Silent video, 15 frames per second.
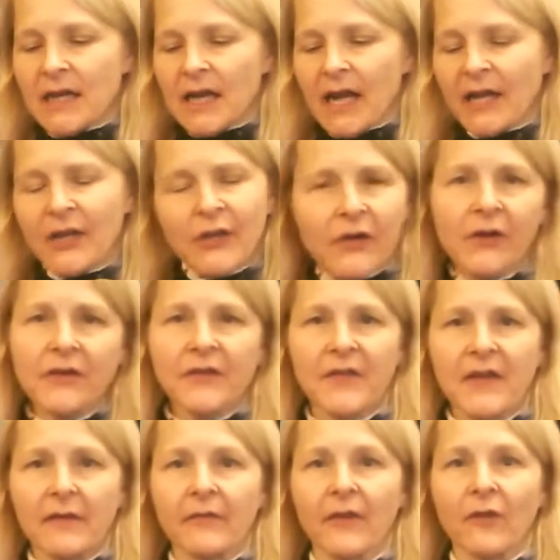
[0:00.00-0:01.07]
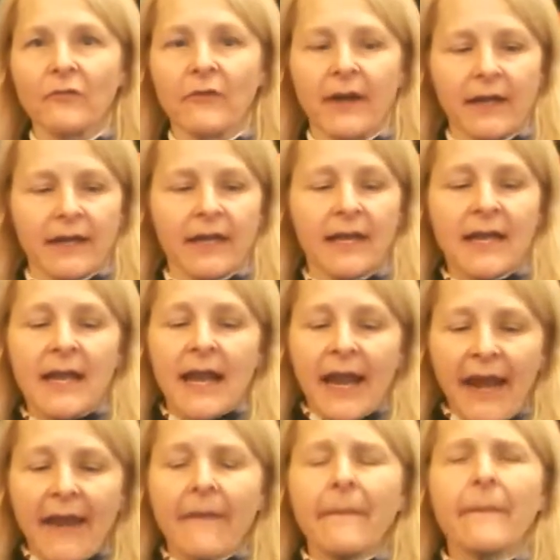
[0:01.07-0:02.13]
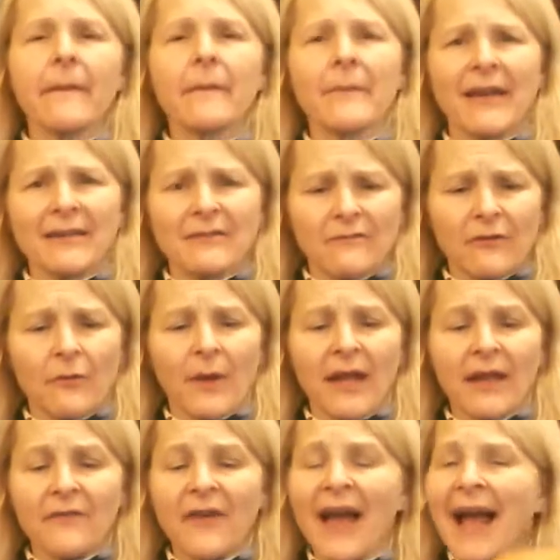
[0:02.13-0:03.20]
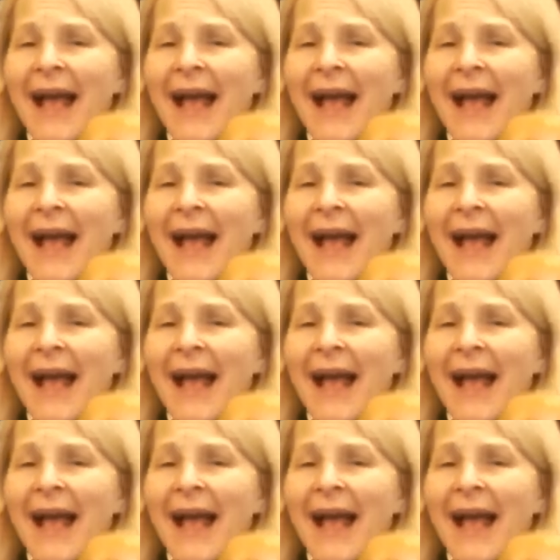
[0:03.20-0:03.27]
I cooked these already in the microwave.